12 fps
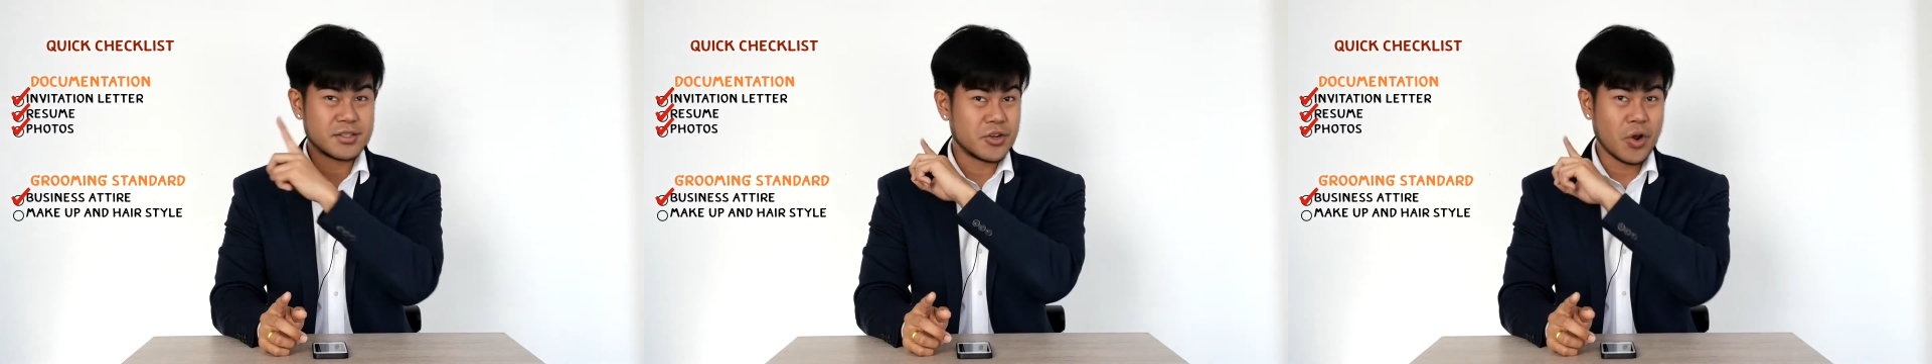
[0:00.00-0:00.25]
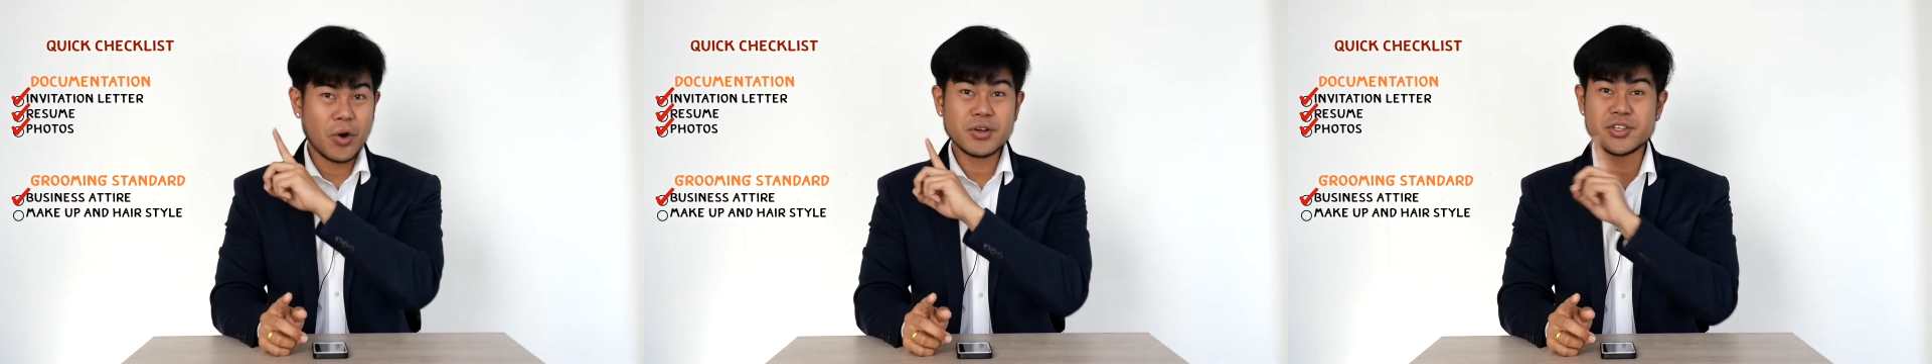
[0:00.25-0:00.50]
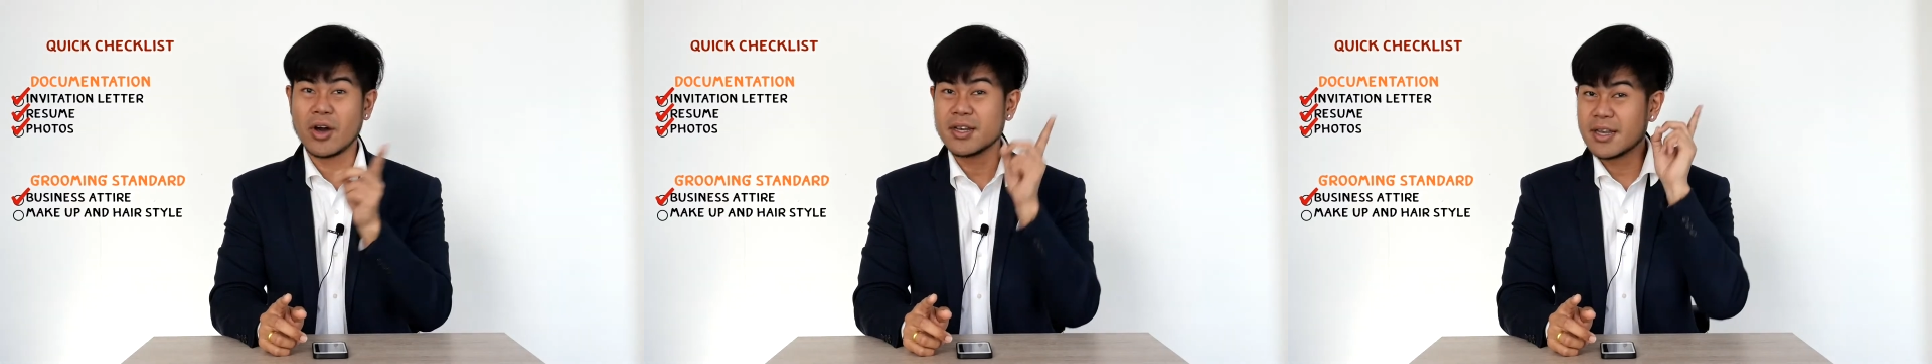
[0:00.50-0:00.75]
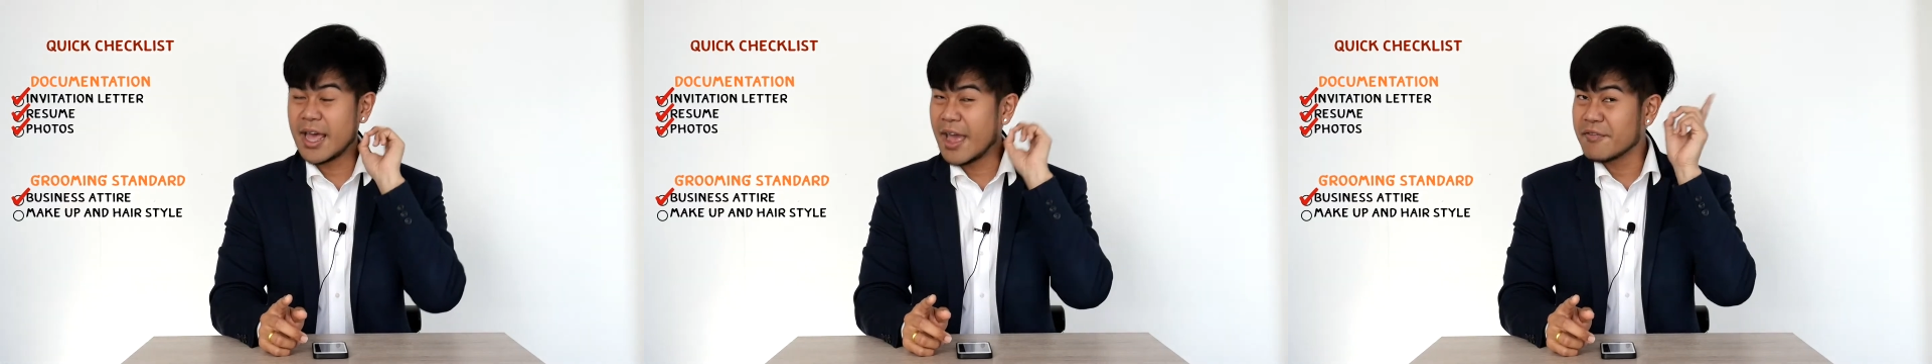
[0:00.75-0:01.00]

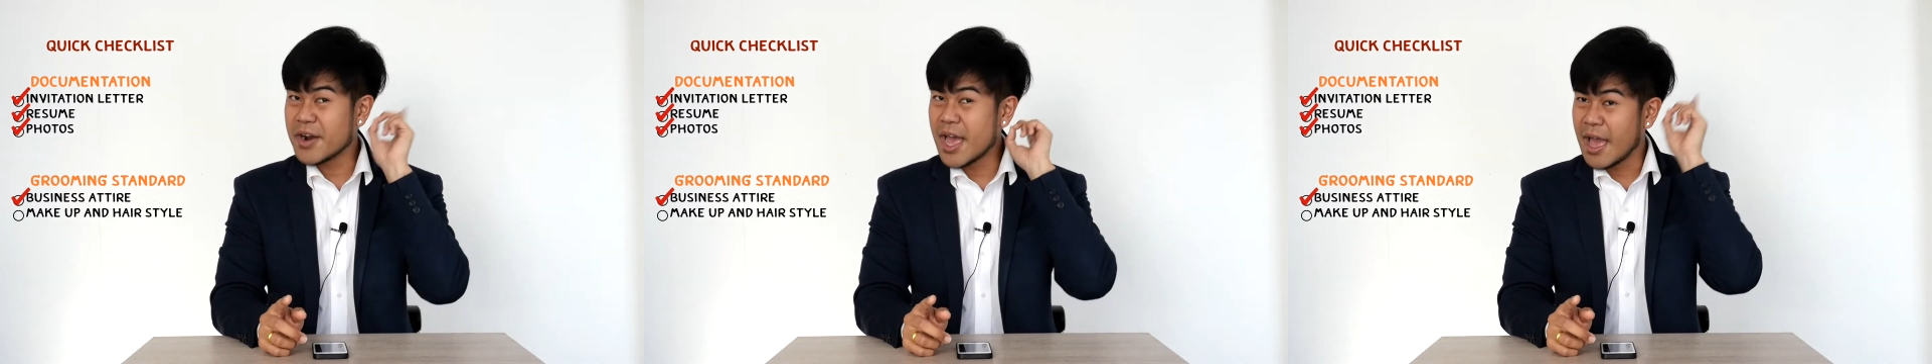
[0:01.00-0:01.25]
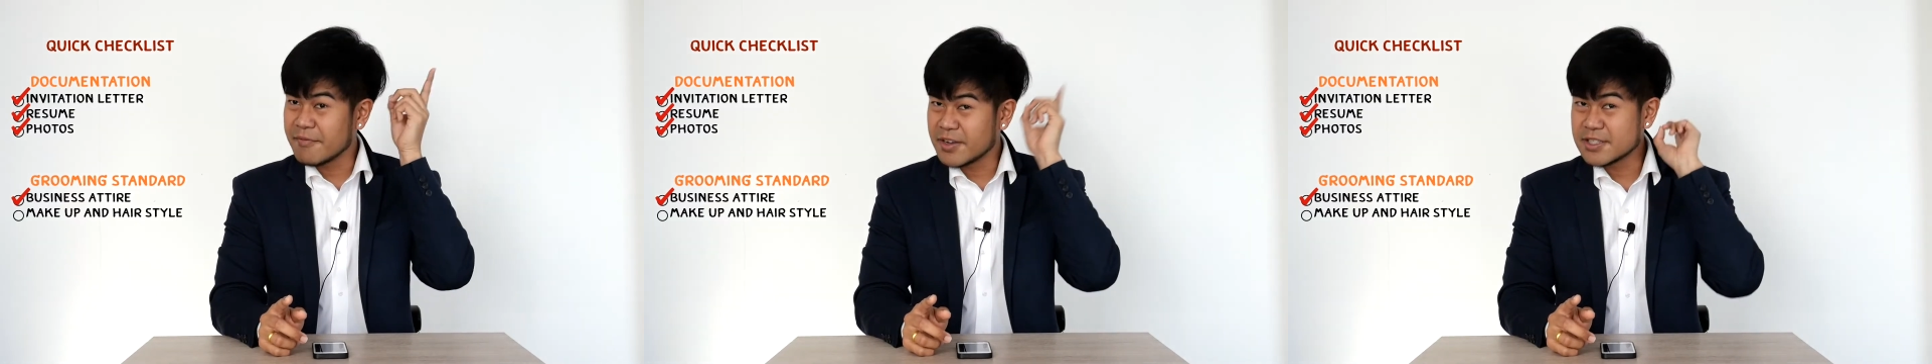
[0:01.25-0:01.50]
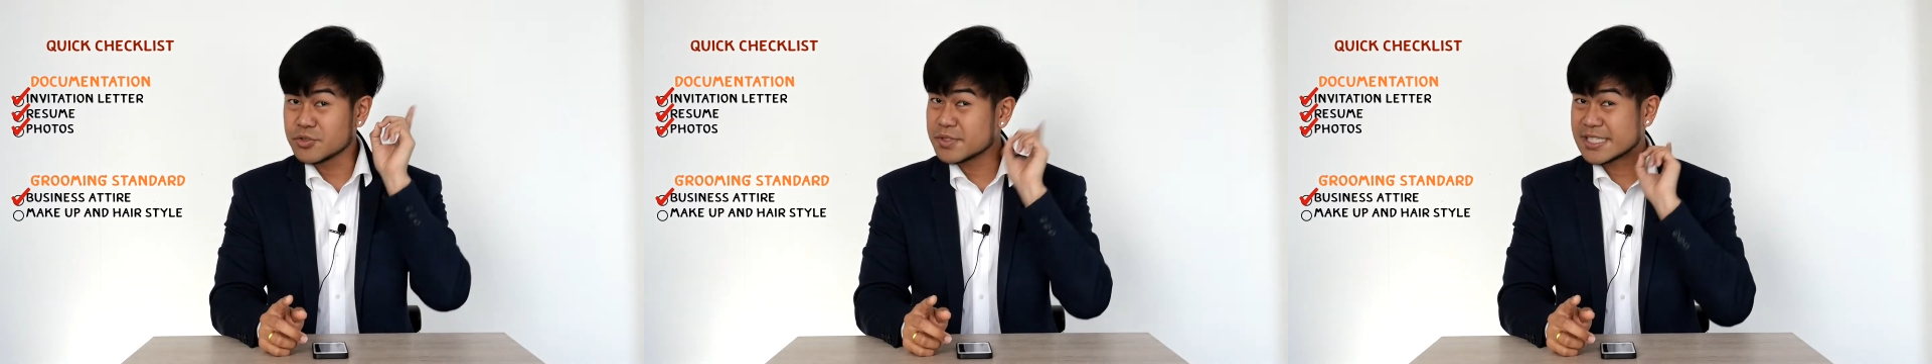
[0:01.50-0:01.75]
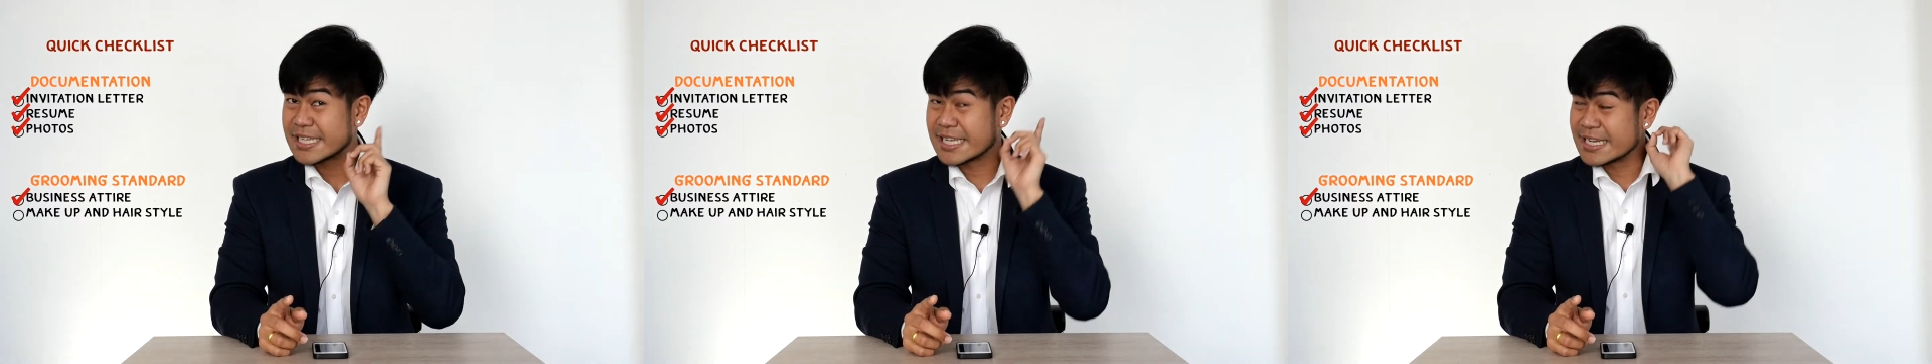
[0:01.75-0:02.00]
don't ever happen to
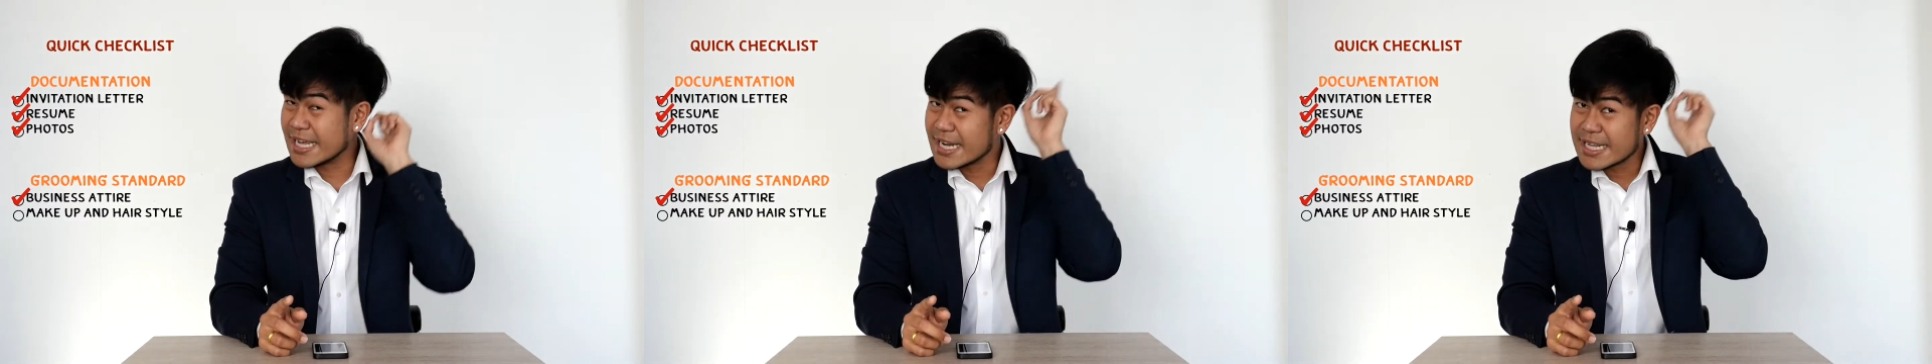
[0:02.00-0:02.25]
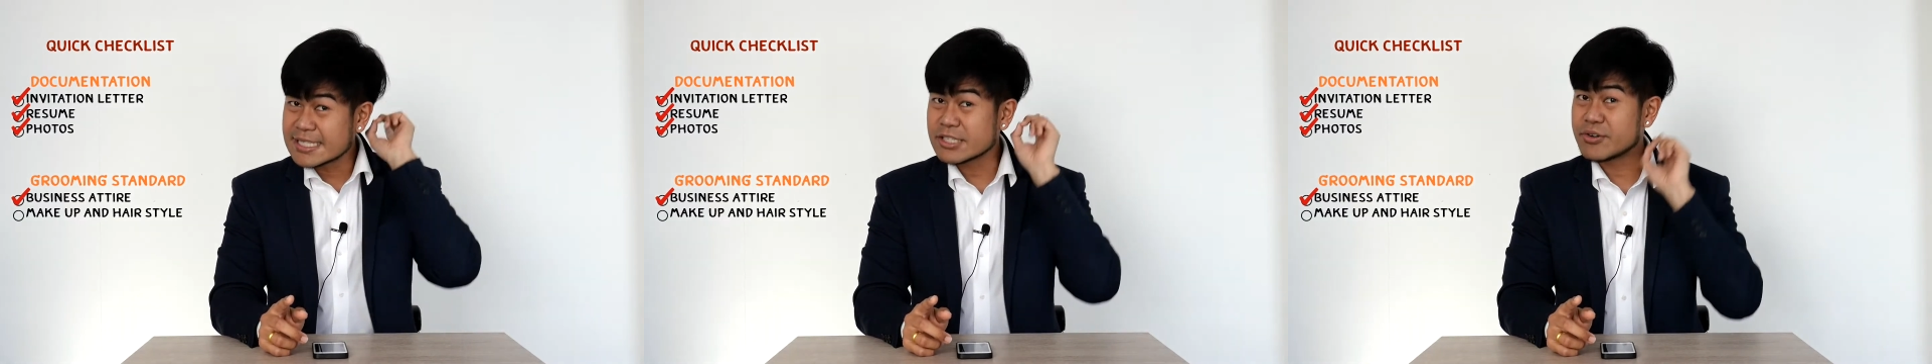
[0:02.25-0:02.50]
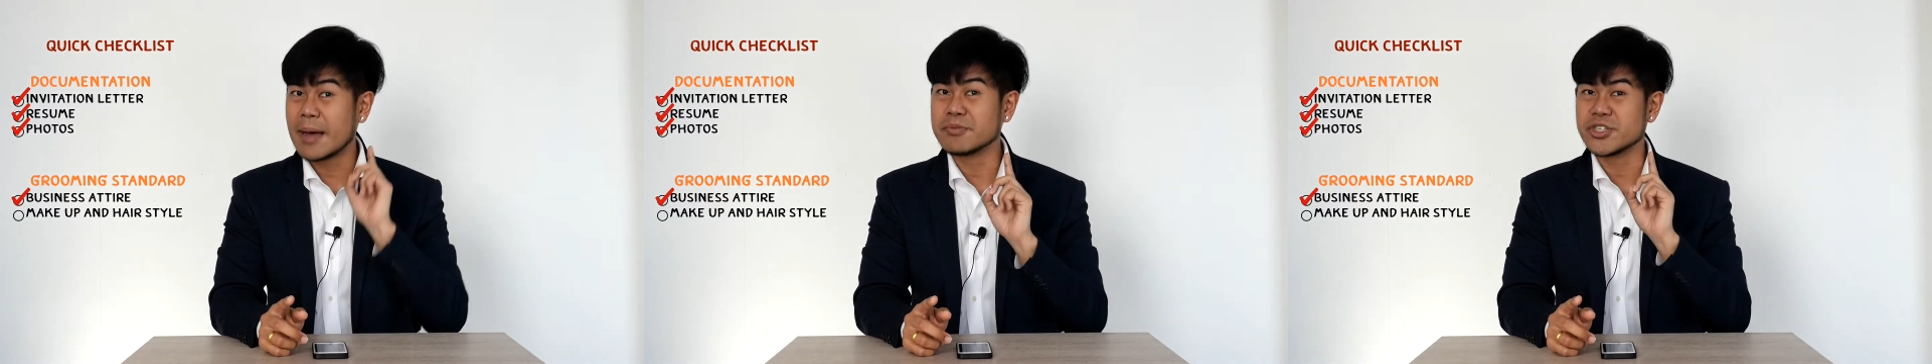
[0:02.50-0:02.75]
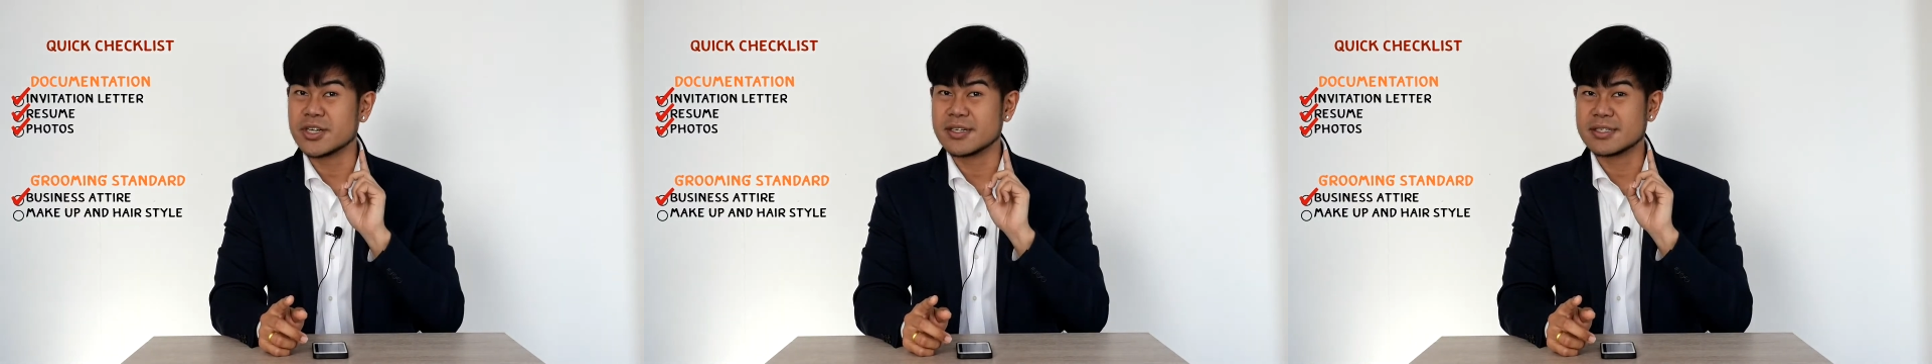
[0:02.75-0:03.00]
see any
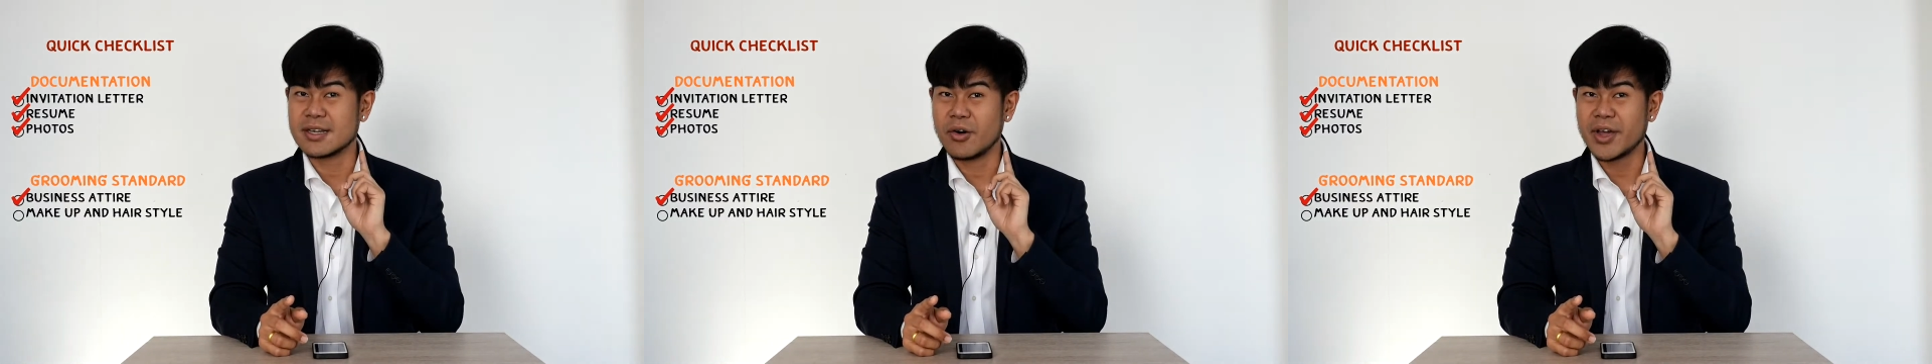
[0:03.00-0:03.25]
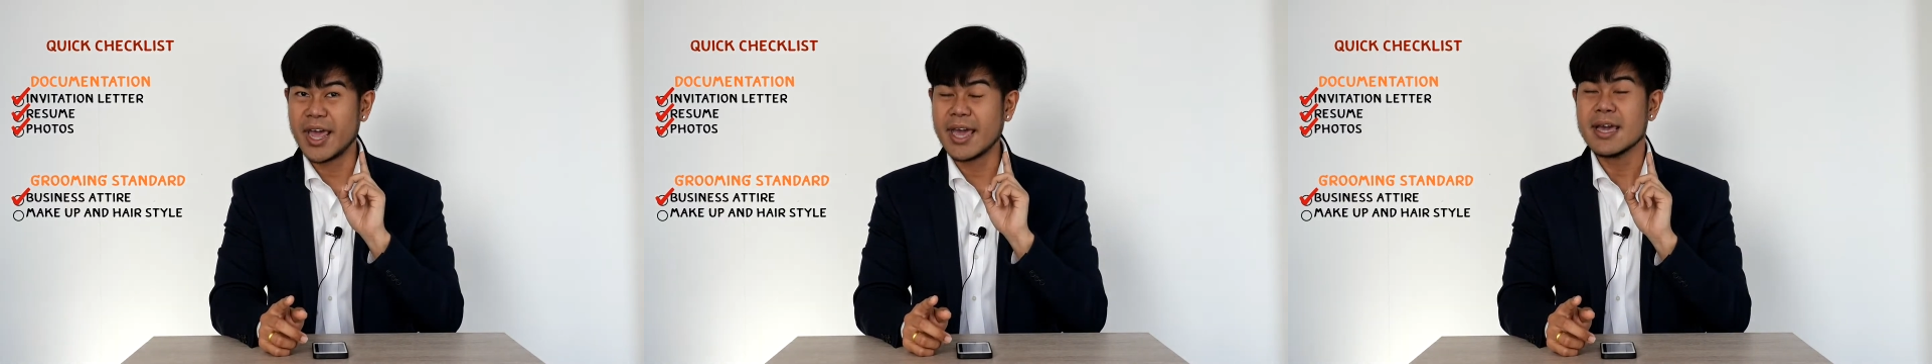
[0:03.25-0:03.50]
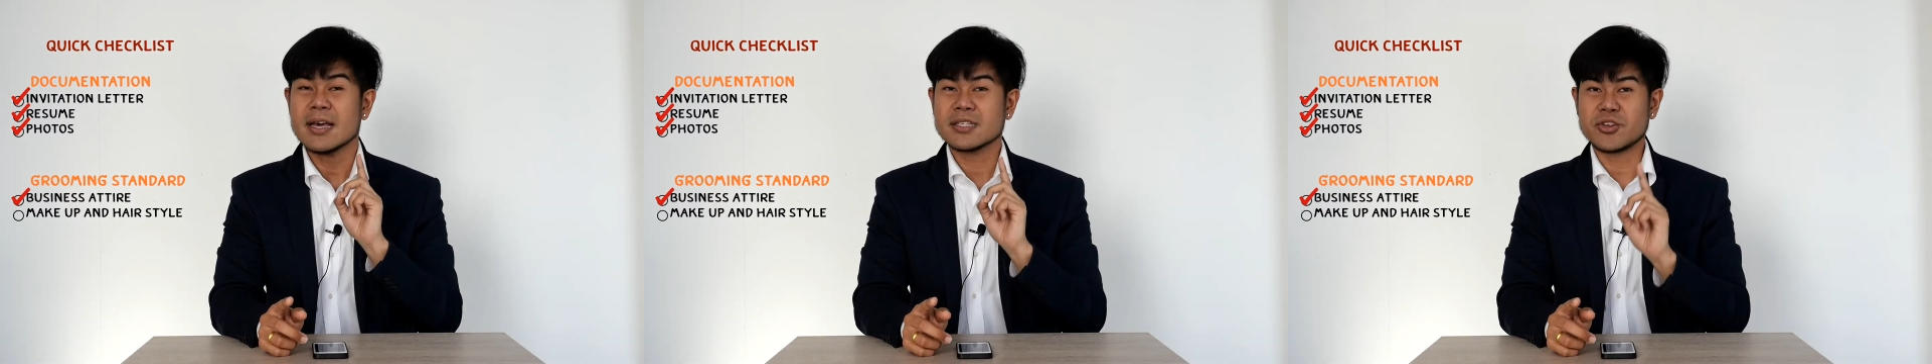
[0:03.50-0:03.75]
sculptures, okay?